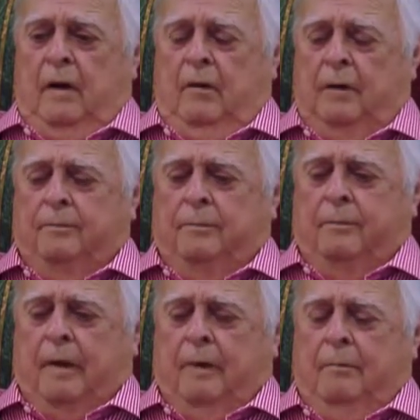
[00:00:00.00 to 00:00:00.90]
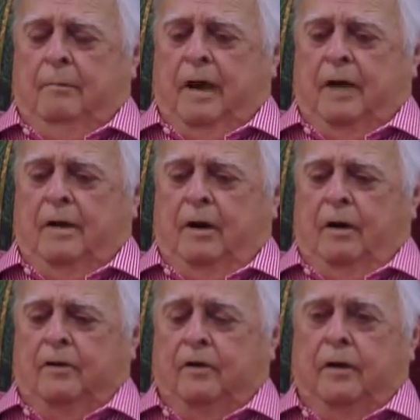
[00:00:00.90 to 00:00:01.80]
well, my
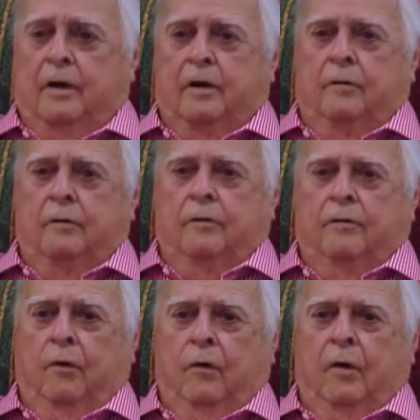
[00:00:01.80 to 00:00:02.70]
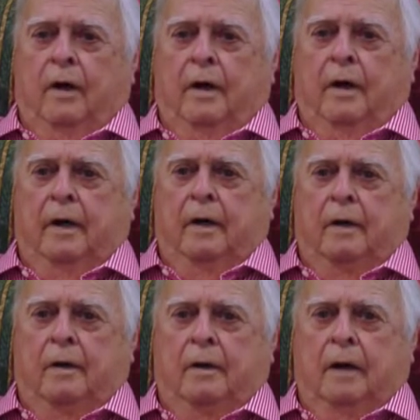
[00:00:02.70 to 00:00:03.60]
yardstick for a,
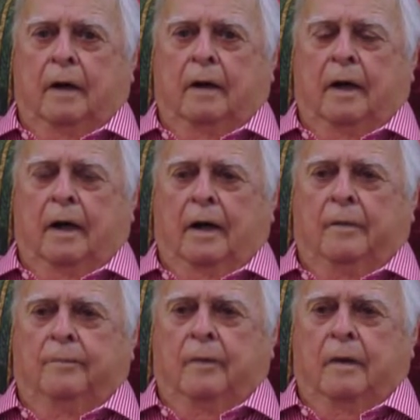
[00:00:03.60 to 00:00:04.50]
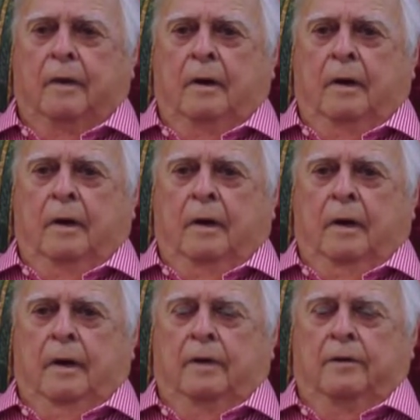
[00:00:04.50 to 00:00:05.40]
a client
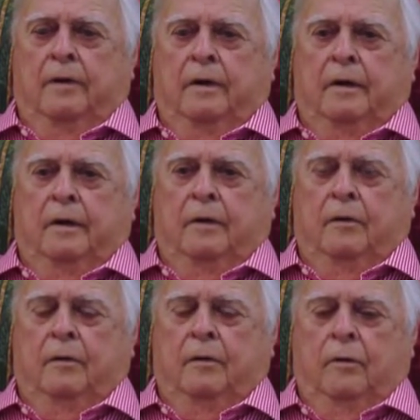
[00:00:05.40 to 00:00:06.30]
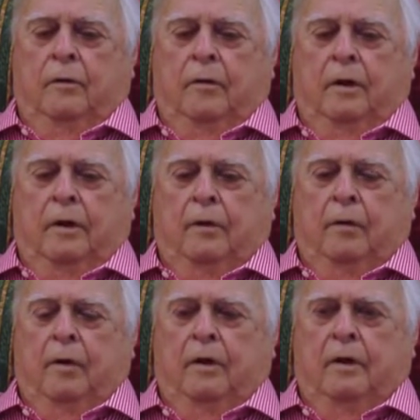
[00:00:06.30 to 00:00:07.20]
is they, what they
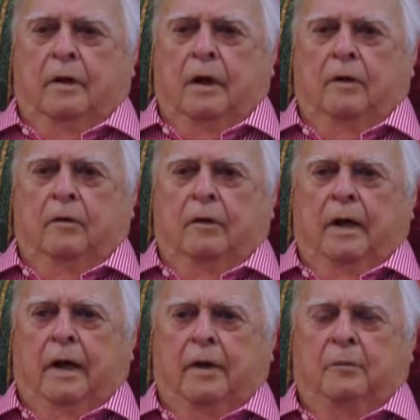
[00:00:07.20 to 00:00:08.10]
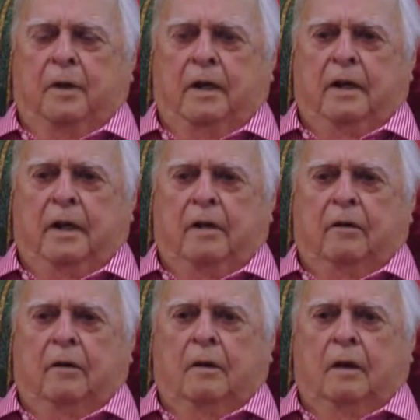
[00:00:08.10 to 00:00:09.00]
wanted not only had to be
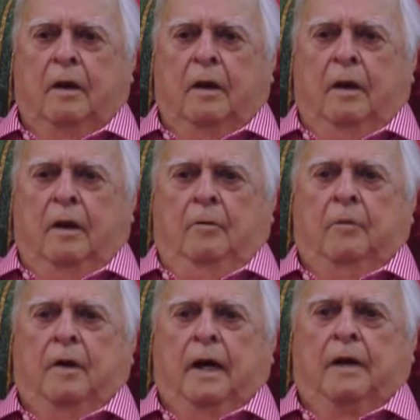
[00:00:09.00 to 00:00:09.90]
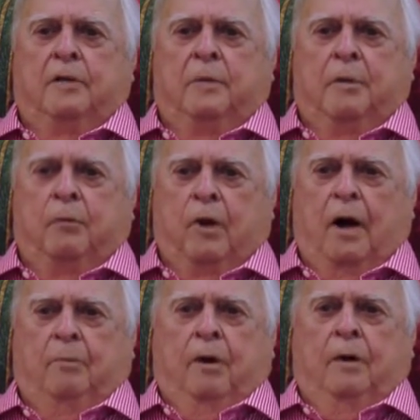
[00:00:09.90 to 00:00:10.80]
legal, but had to be
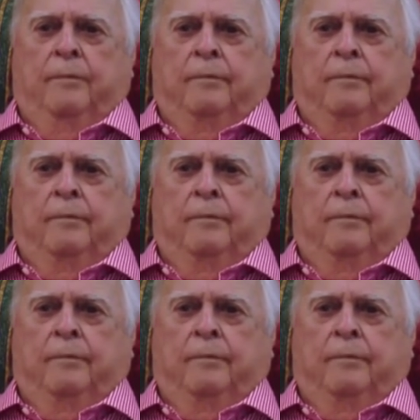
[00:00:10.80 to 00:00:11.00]
proper.